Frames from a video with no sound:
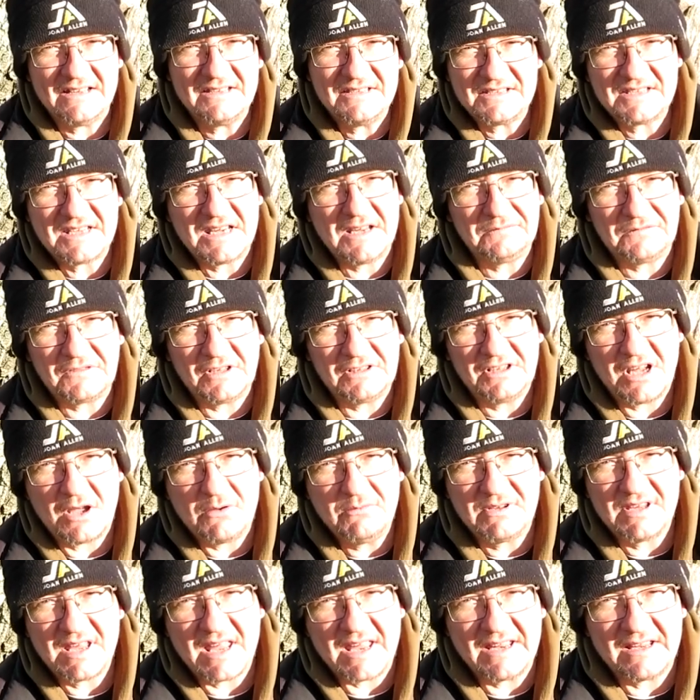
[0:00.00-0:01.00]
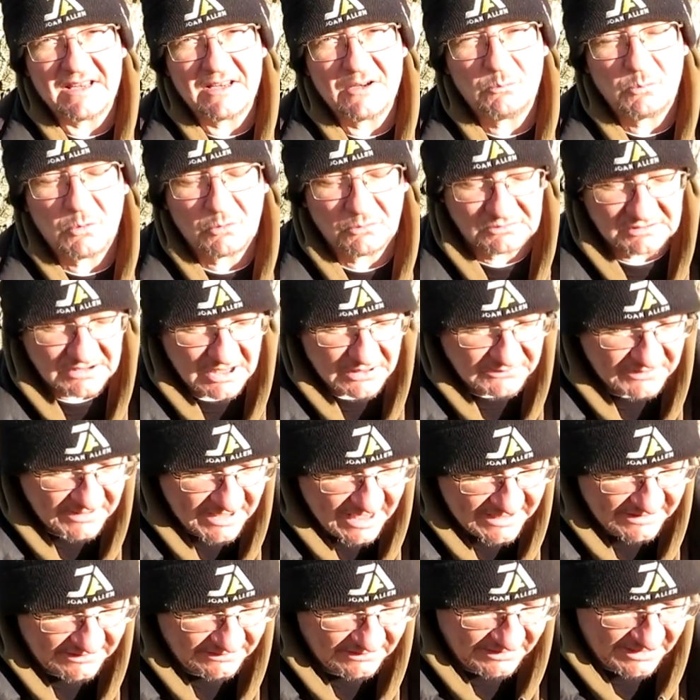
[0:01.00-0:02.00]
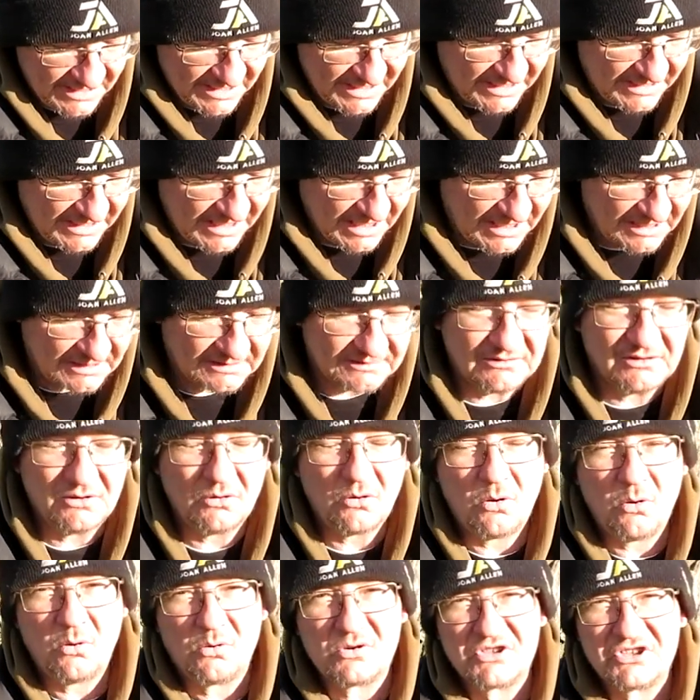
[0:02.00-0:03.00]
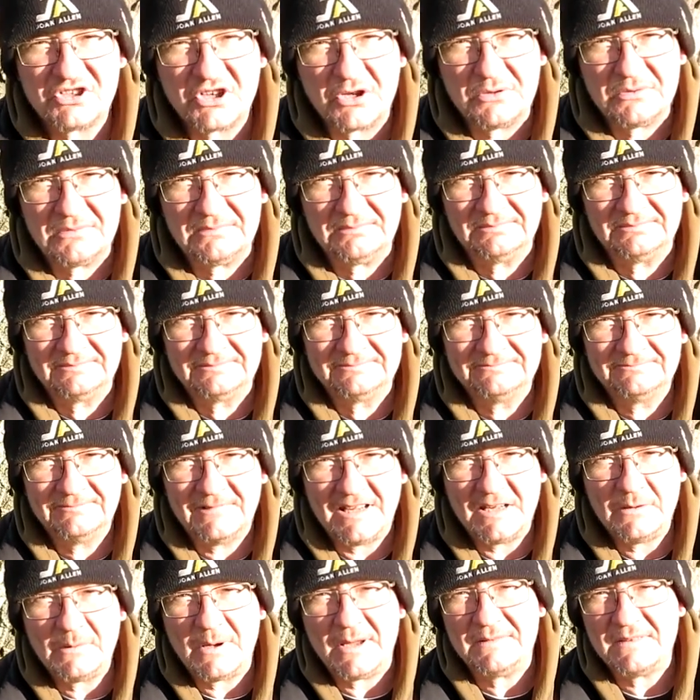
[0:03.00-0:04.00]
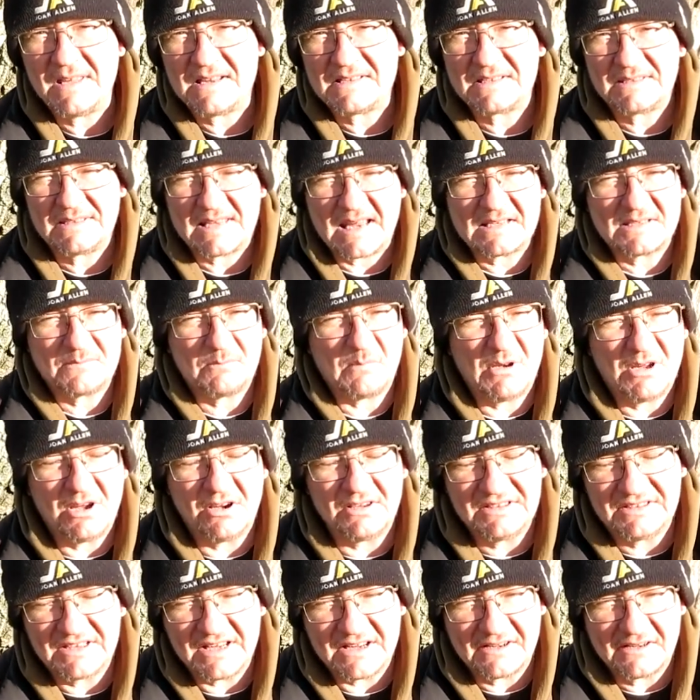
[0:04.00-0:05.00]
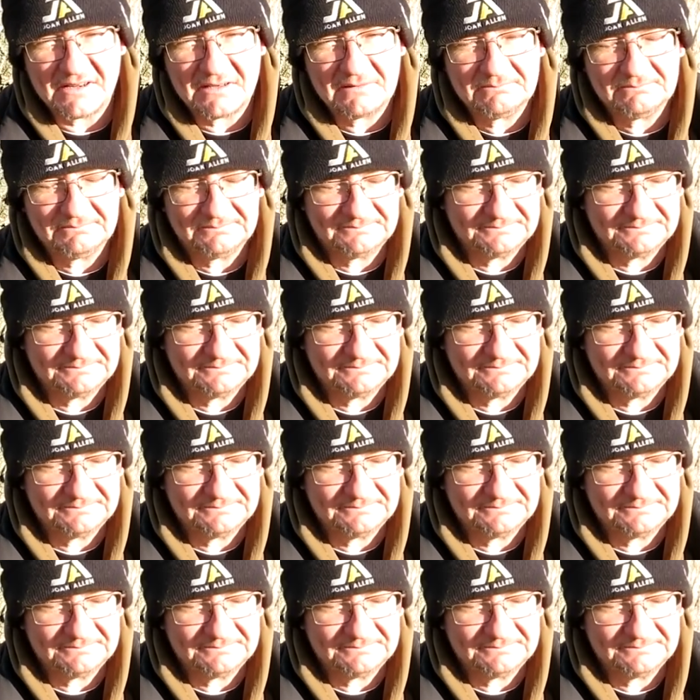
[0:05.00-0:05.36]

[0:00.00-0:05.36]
and see if the locator will locate the horseshoe. Anyway, that's my idea.